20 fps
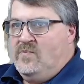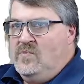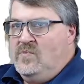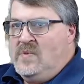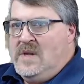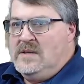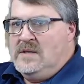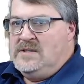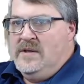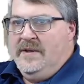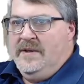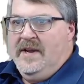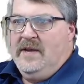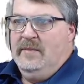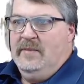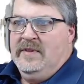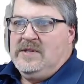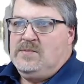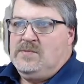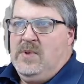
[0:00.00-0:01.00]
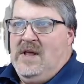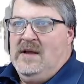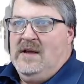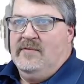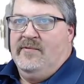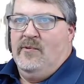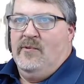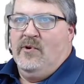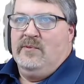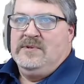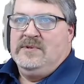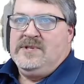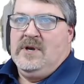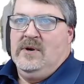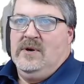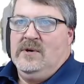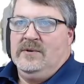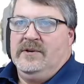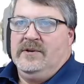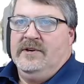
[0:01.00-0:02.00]
So the name of this platform is
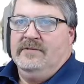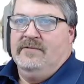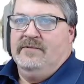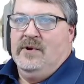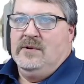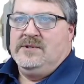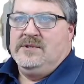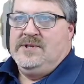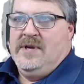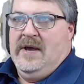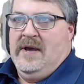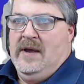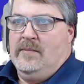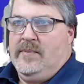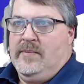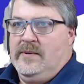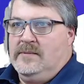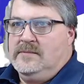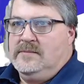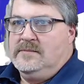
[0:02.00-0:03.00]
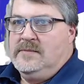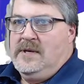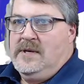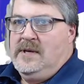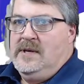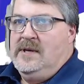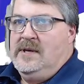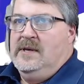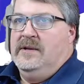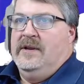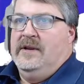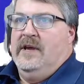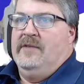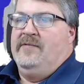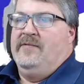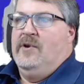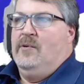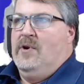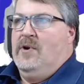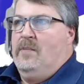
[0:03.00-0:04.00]
called conversnap. Now, if
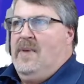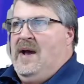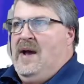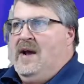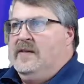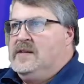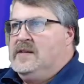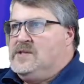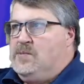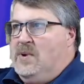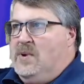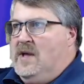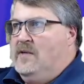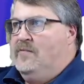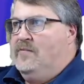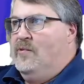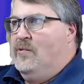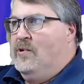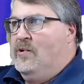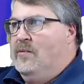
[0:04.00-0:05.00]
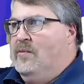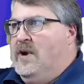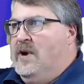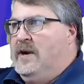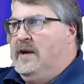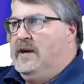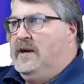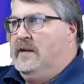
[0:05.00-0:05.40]
you were to buy this platform right out of the